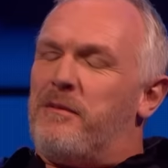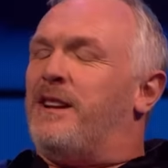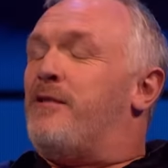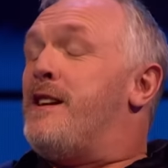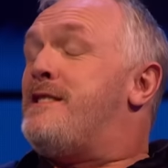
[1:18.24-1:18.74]

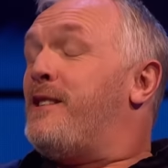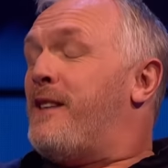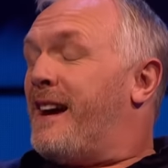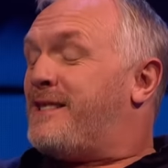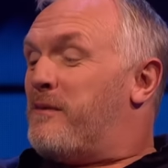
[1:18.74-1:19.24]
going to redo
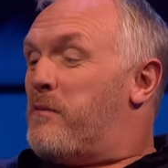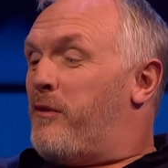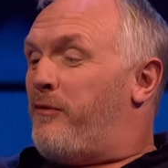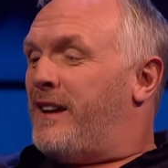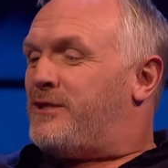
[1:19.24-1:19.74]
that because I'm a
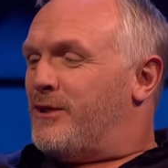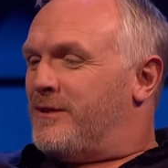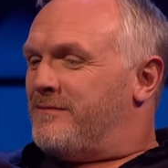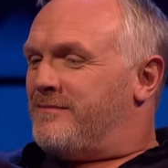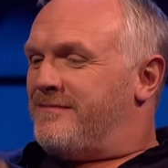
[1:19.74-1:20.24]

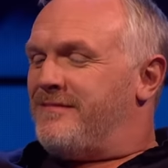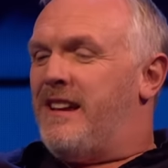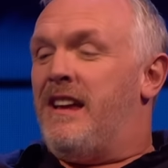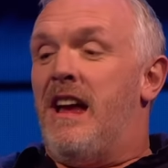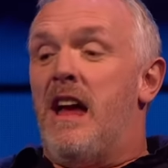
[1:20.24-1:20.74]
professional.
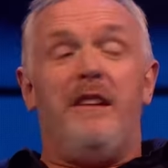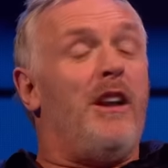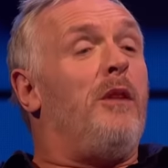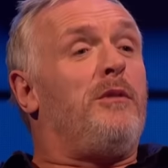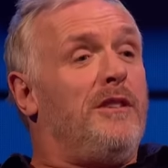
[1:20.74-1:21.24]

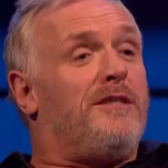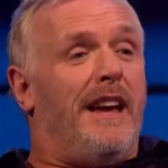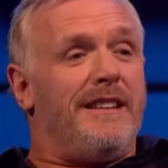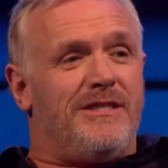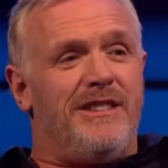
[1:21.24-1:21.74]
No, I'm good,
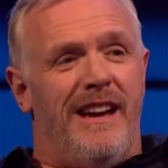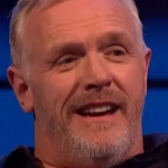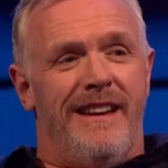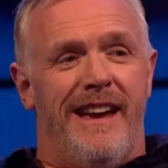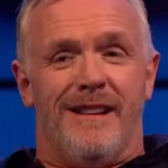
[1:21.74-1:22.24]
thanks. Yeah,
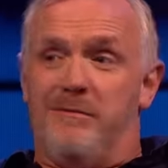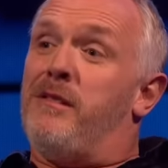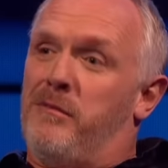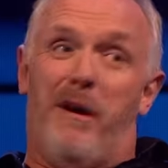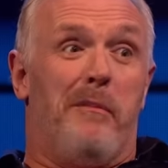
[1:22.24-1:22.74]
yeah.
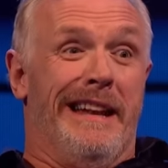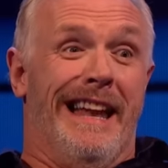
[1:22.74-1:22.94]
Bumming